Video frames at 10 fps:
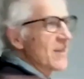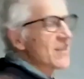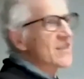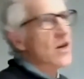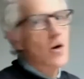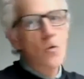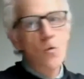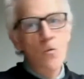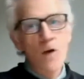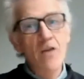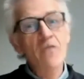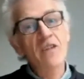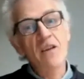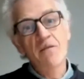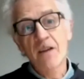So one of
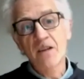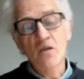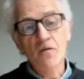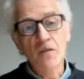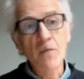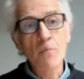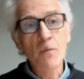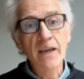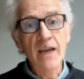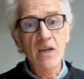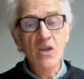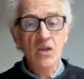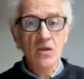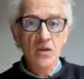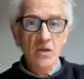the effects of
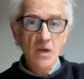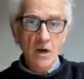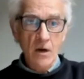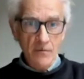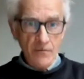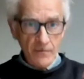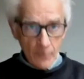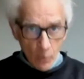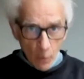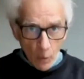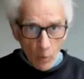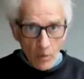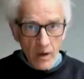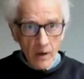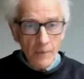implications of
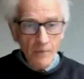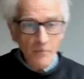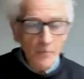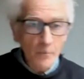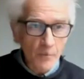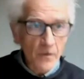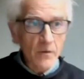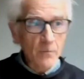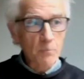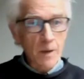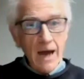global mm,